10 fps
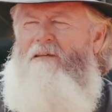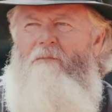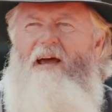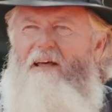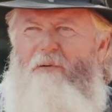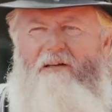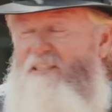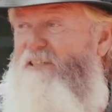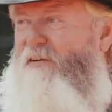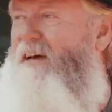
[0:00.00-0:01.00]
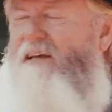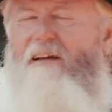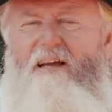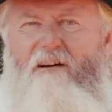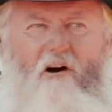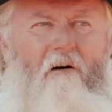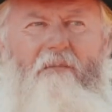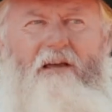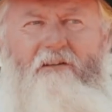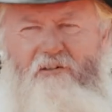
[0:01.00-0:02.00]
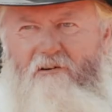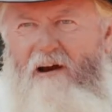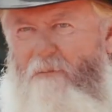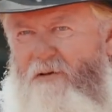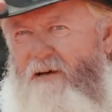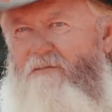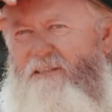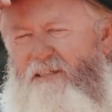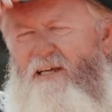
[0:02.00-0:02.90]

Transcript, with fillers: at the mouth because he's found a Kombi in the scrub. You know, it's